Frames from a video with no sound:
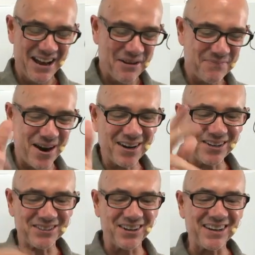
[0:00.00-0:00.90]

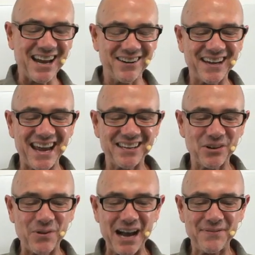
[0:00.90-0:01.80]
Marcos. Okay, okay.
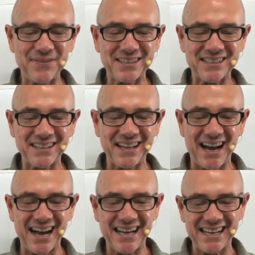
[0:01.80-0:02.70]
Your wife is
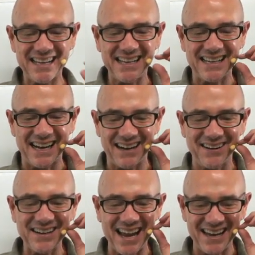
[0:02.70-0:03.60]
uh, Nika.
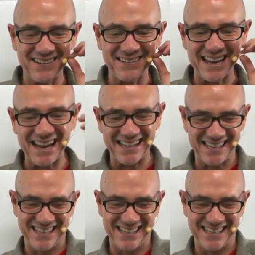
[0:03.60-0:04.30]
Okay, okay.